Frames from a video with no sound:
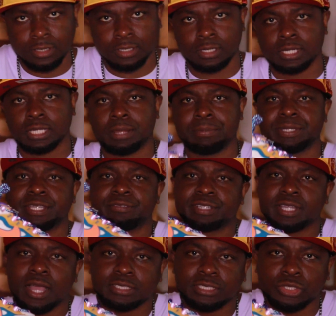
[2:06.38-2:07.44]
Let me give you
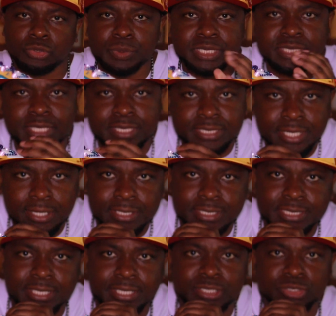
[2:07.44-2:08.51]
guys a 360 of these
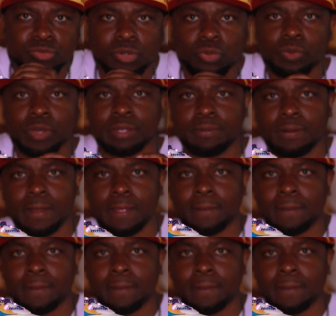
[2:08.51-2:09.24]
sneakers real quick, all right?